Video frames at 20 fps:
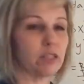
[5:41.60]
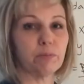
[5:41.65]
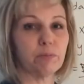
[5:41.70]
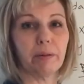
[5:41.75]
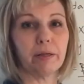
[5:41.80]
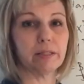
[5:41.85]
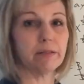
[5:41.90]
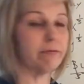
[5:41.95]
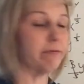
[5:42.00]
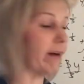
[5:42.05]

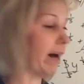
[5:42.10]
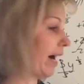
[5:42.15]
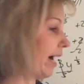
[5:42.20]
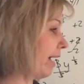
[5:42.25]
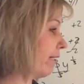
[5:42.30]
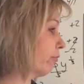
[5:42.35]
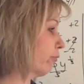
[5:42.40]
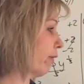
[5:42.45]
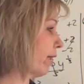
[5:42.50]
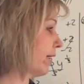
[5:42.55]
plus
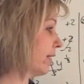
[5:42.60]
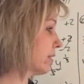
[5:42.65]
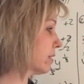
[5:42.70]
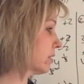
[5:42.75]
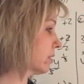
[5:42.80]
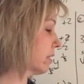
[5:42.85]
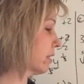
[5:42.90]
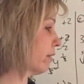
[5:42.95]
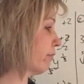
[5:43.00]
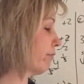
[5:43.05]
5
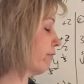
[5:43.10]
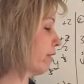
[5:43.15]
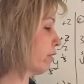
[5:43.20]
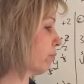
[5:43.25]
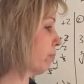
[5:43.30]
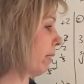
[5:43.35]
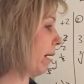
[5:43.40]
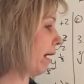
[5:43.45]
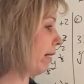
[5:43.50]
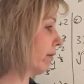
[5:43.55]
raised to the
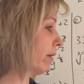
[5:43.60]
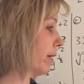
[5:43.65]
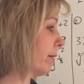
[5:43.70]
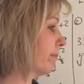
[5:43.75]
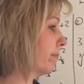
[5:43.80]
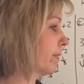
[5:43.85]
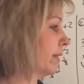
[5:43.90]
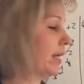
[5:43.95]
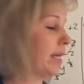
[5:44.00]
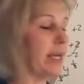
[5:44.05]
5th power
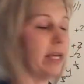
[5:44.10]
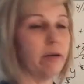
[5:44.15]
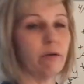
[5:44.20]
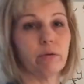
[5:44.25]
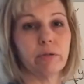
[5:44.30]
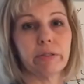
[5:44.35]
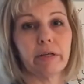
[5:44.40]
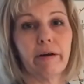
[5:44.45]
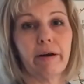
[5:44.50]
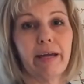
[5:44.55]

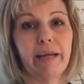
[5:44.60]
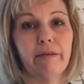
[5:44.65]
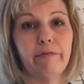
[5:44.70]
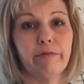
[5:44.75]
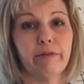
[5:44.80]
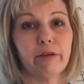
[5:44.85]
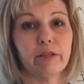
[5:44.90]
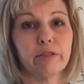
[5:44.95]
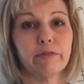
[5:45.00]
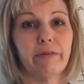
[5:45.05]
equals our
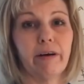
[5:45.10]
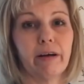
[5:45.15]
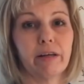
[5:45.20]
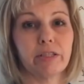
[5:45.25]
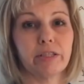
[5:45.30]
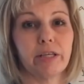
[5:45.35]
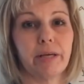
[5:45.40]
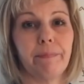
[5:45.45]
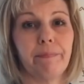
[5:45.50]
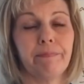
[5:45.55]
inverse
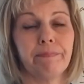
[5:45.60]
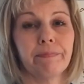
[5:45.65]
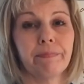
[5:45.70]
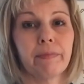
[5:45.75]
function.